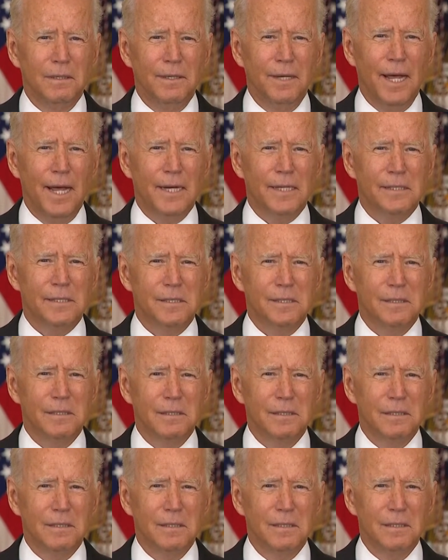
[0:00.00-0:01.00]
Next,
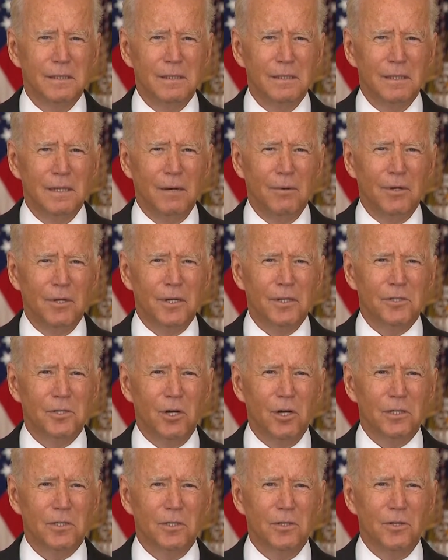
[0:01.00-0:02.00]
I want to
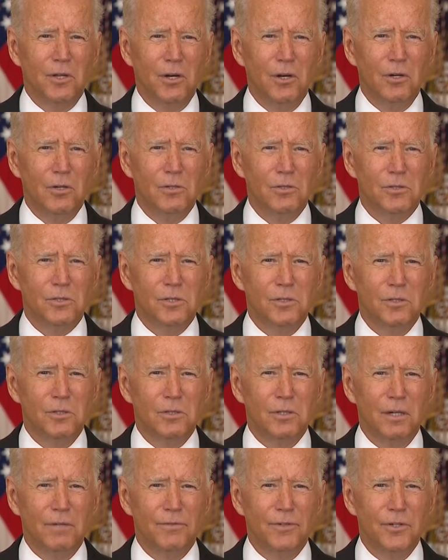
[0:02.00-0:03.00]
talk to those
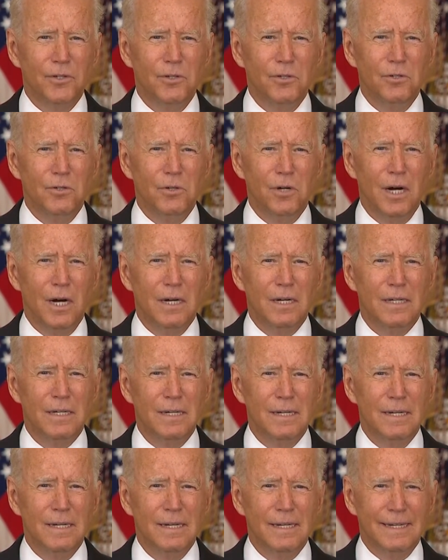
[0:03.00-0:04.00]
who, of you who uh,
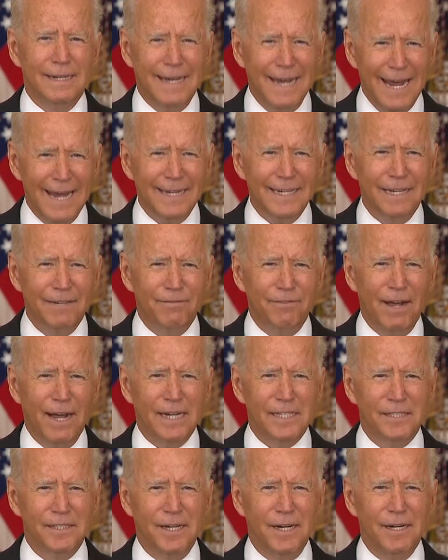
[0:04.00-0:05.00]
can get
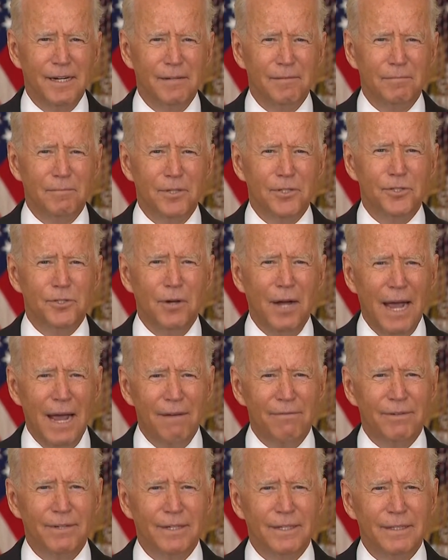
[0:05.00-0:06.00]
vaccinated, but you
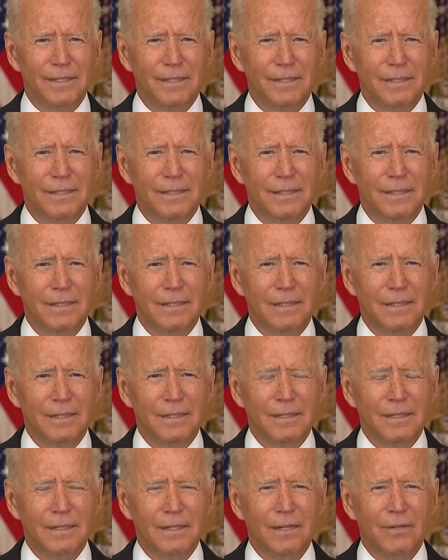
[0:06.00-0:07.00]
haven't.
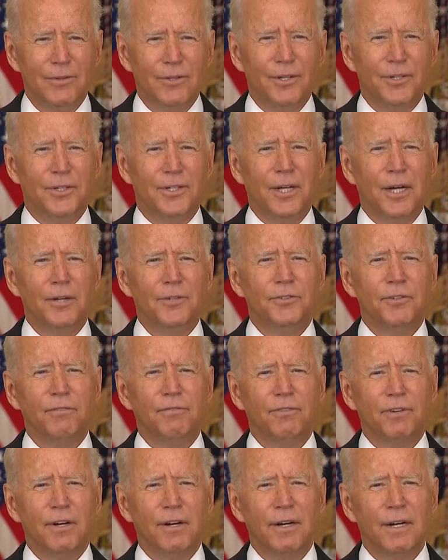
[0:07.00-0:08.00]
The Delta
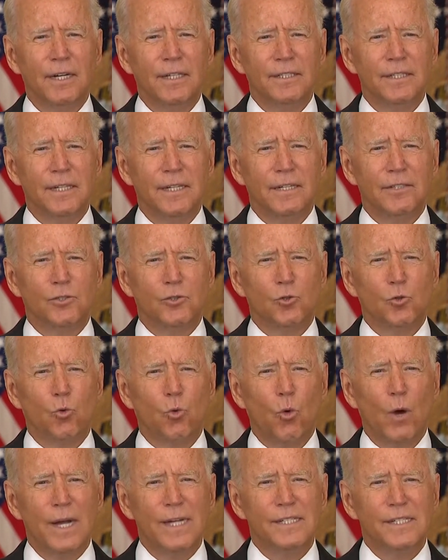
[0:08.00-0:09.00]
variant is
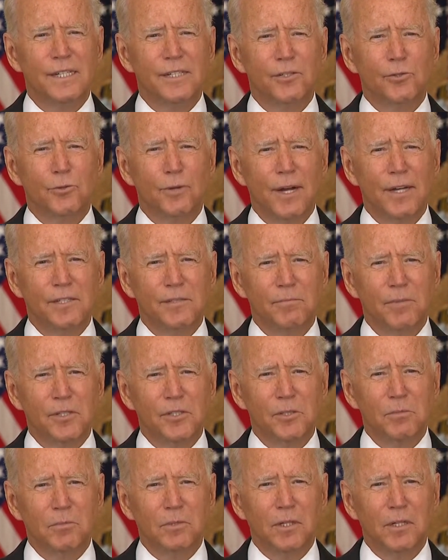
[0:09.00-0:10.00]
twice as
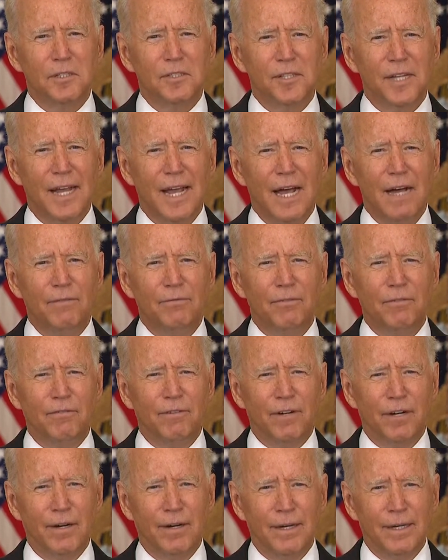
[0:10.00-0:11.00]
transmissible as the Alpha
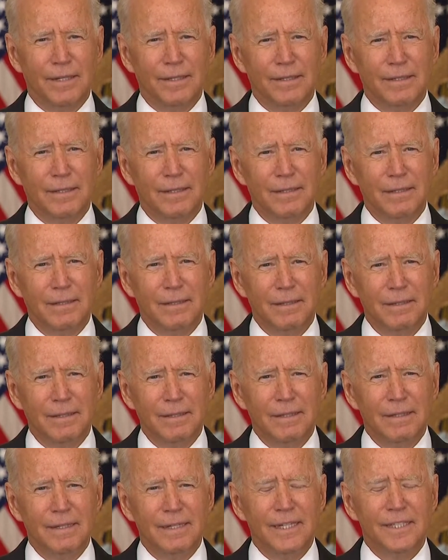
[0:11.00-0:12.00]
variant.
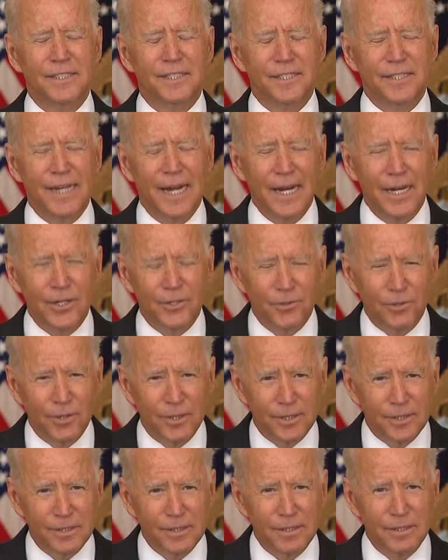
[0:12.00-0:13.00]
It's
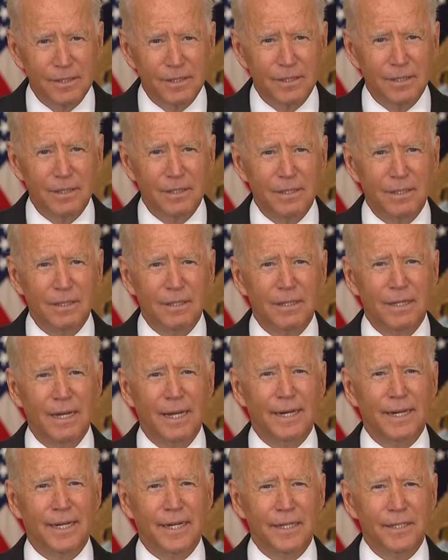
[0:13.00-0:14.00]
dangerous,
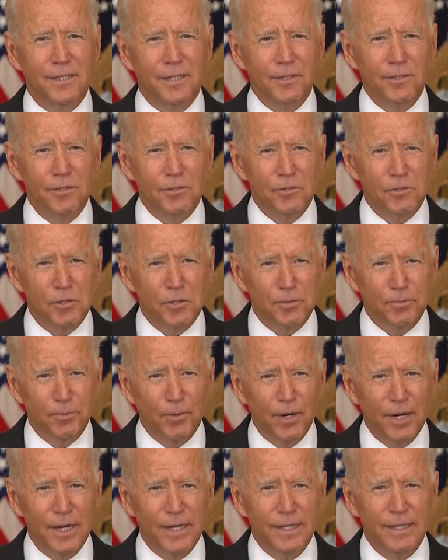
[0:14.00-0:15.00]
and it continues to
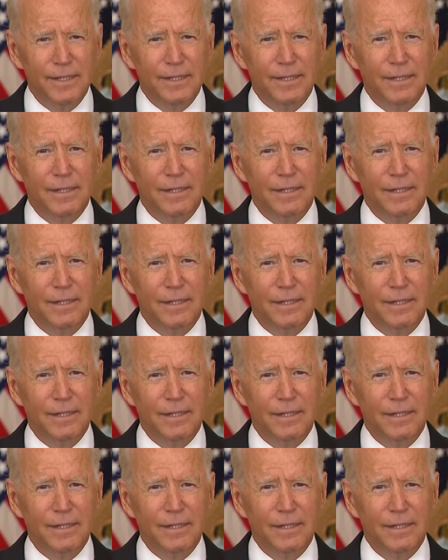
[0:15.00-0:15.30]
spread.